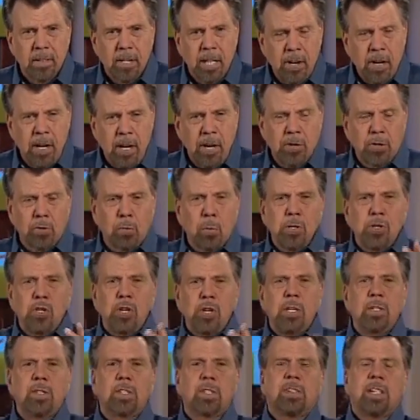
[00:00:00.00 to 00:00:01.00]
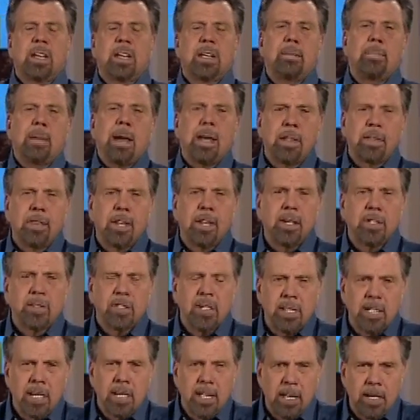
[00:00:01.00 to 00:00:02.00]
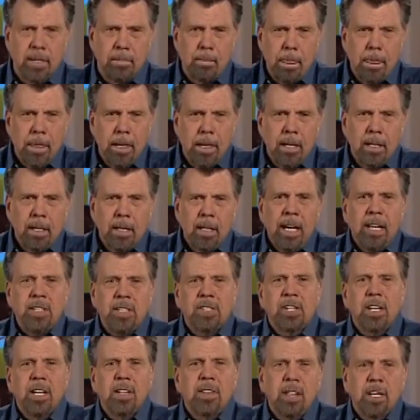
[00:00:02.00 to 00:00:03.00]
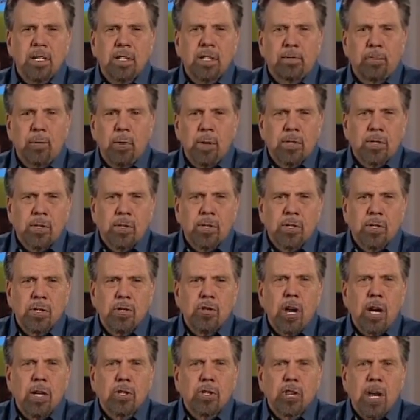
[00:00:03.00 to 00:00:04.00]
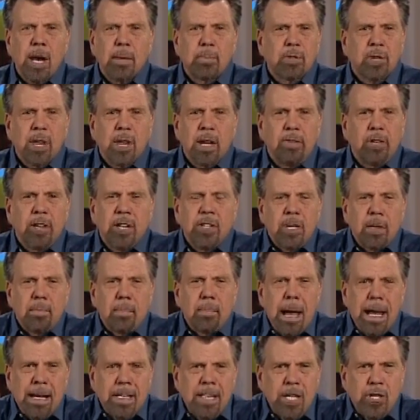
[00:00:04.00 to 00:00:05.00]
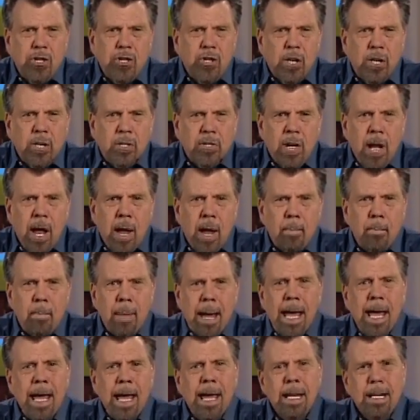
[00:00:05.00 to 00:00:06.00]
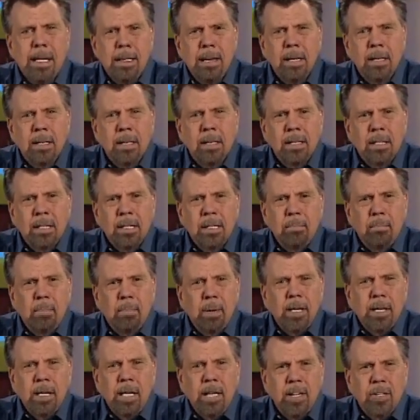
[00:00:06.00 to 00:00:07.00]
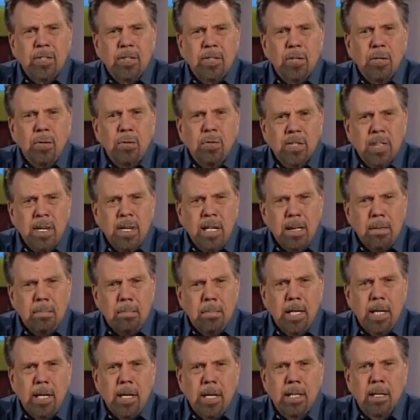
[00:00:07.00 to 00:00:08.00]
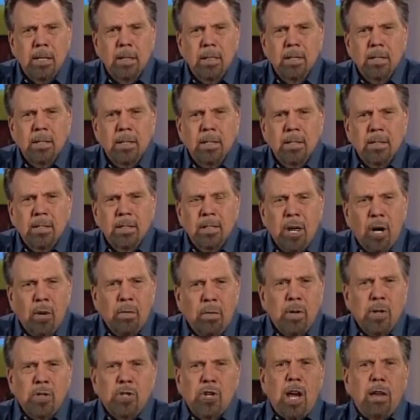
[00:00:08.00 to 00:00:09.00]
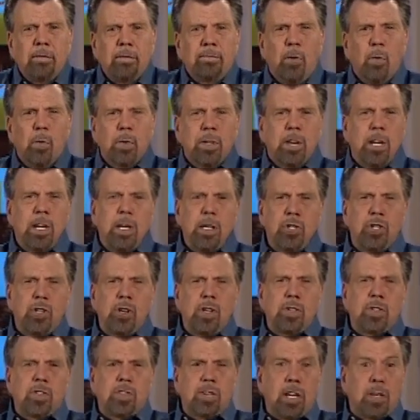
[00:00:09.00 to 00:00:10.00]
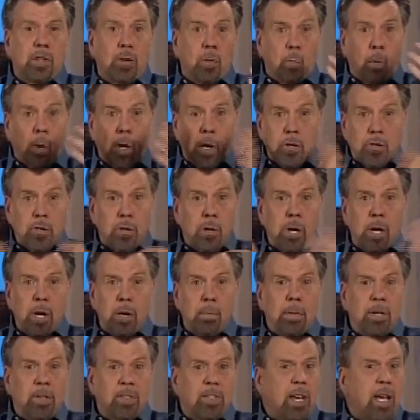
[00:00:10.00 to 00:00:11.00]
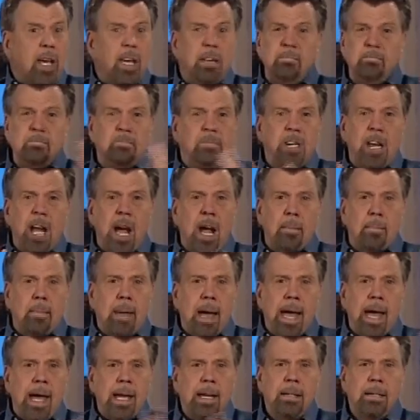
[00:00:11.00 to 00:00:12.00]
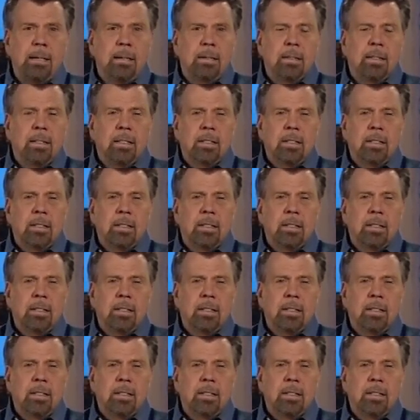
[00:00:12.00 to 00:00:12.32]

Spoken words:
Here's what Jesus said about the things he did. He said this, for instance, in John chapter 7. He said, "My teaching is not mine, but his who sent me." Over in John 14, Jesus said, "The words you hear me say, not mine.